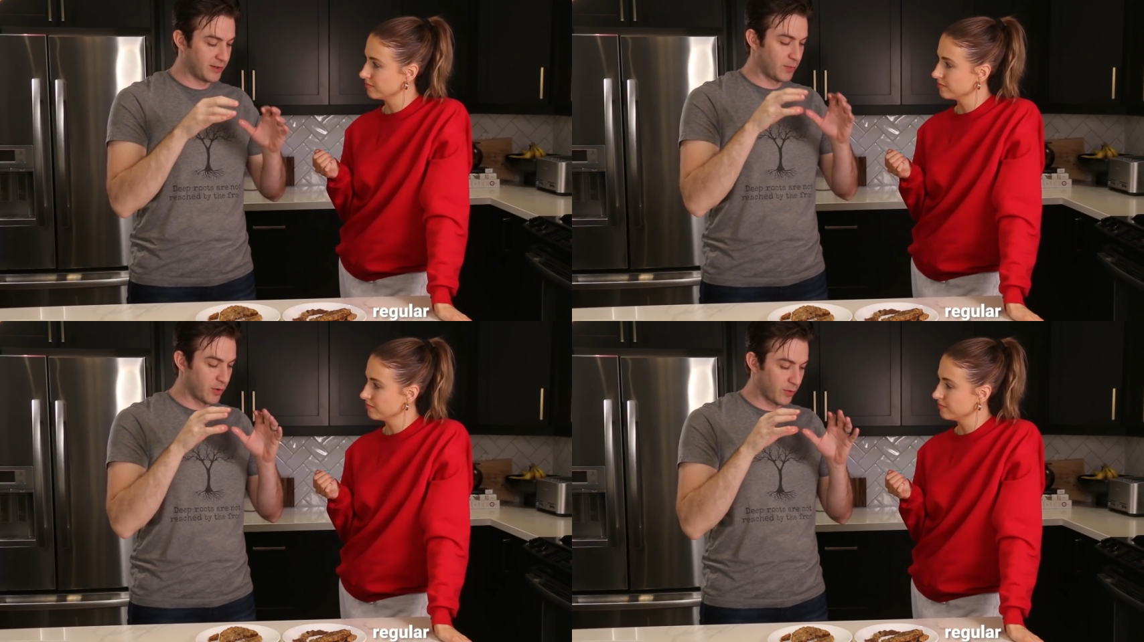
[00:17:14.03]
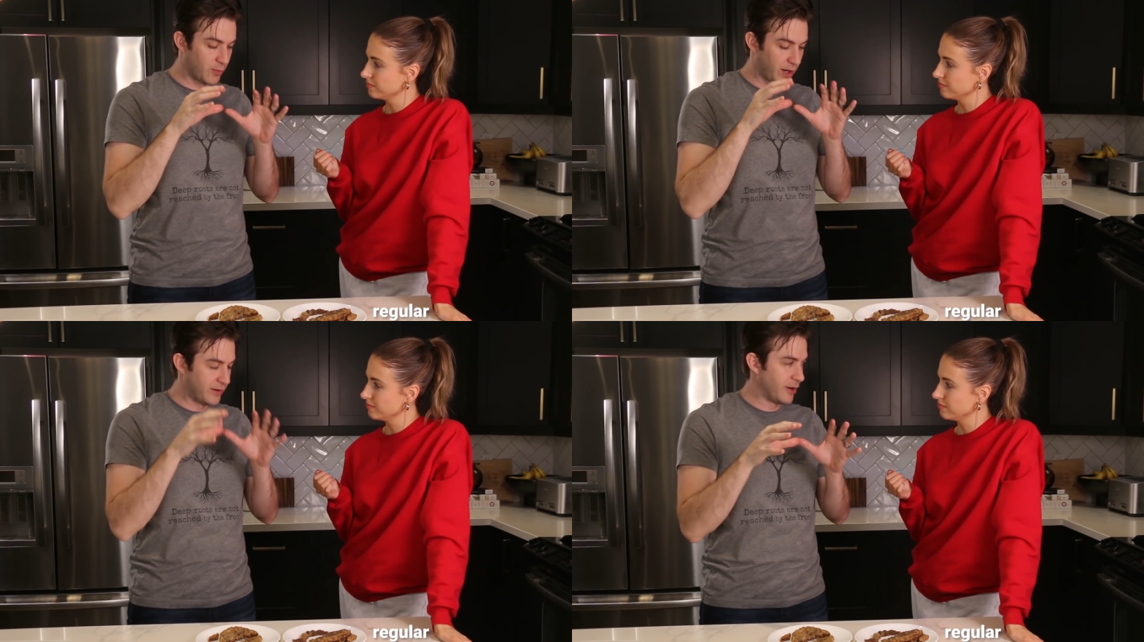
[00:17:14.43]
Speaker 1: it's more
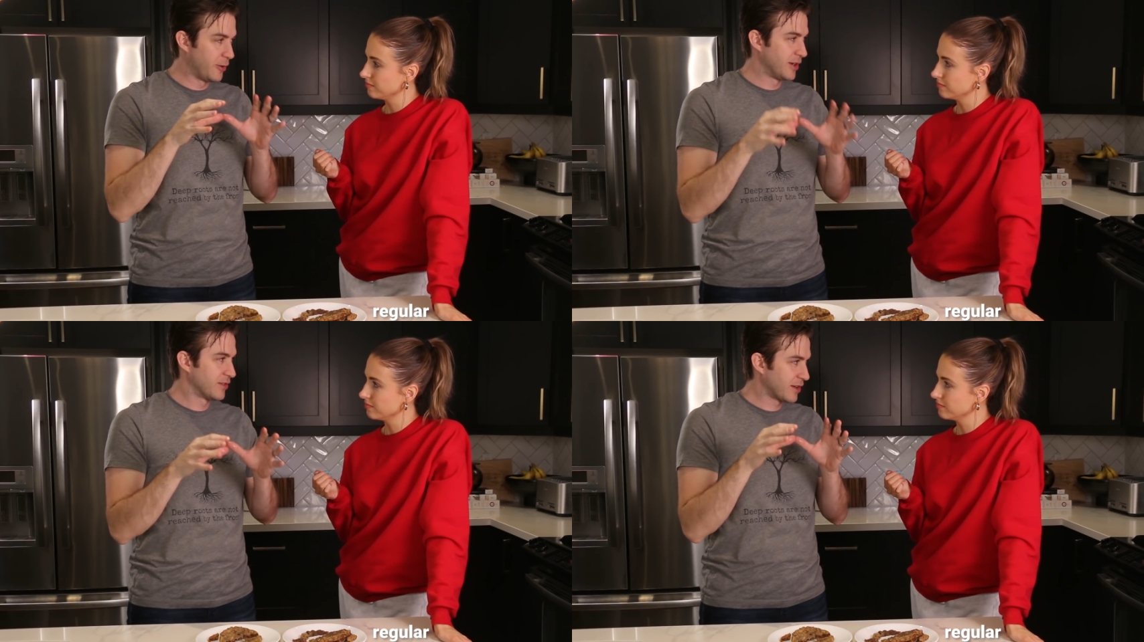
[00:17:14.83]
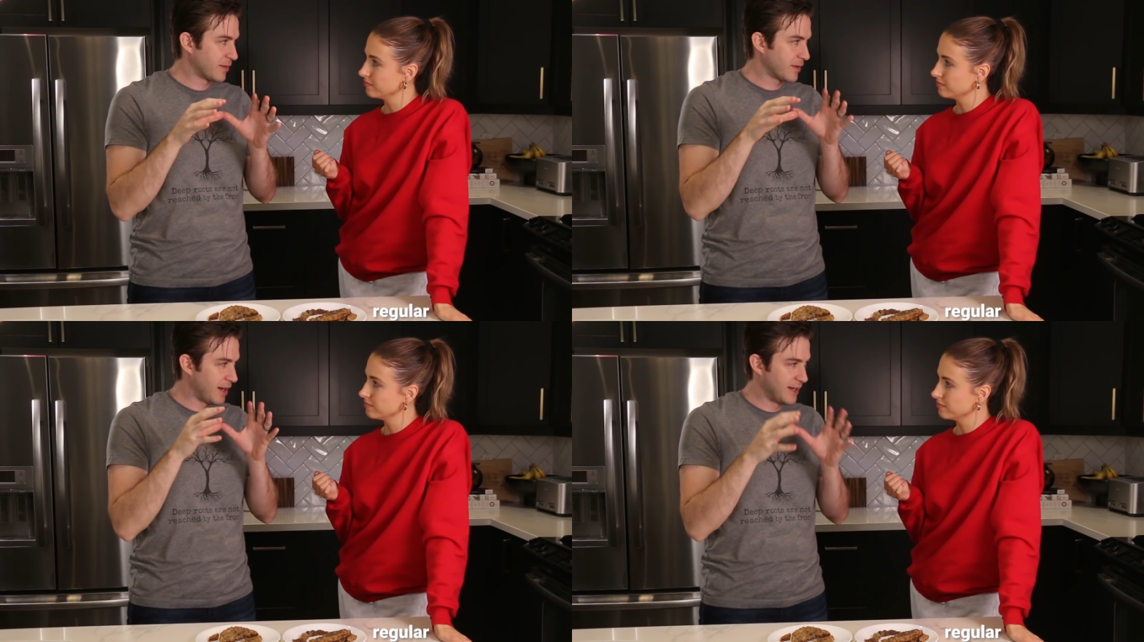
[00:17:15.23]
one note. It's
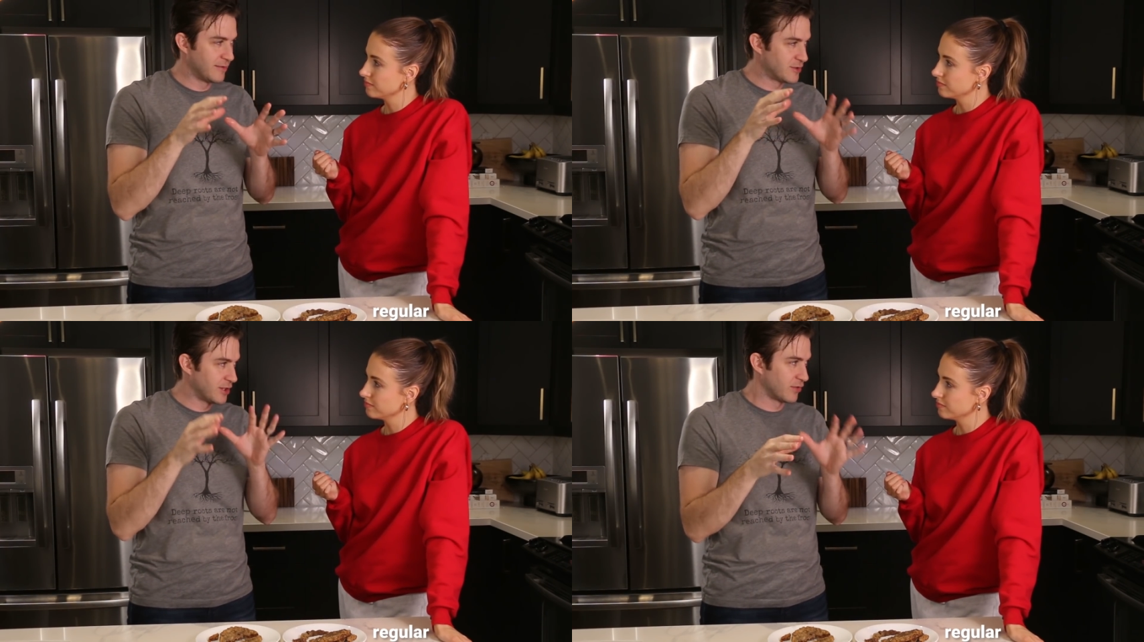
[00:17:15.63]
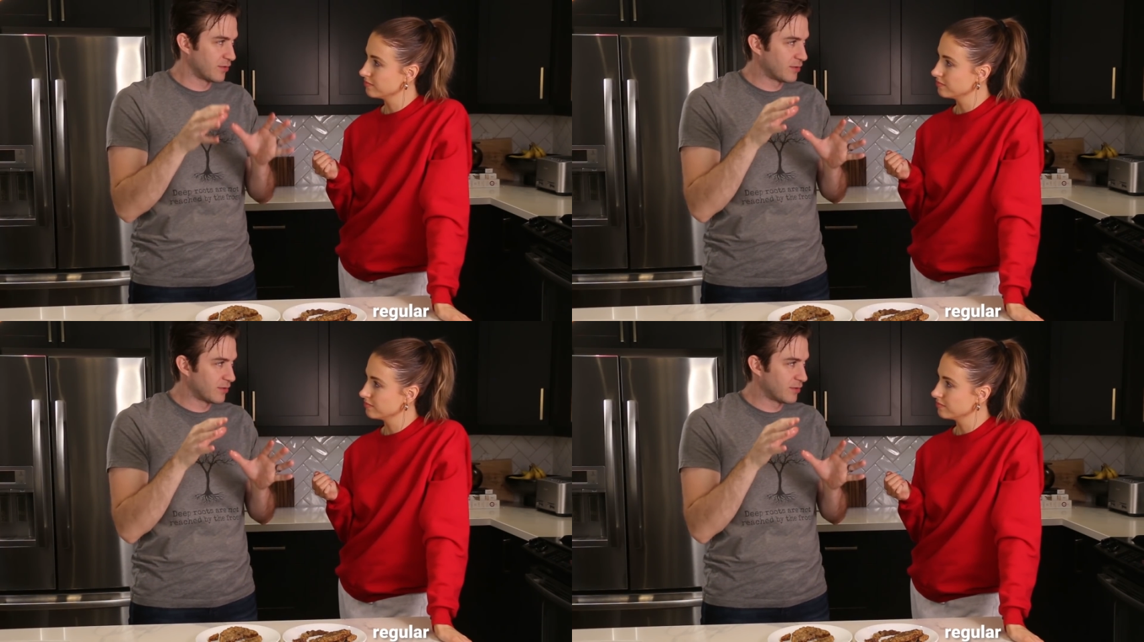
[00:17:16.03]
kind of just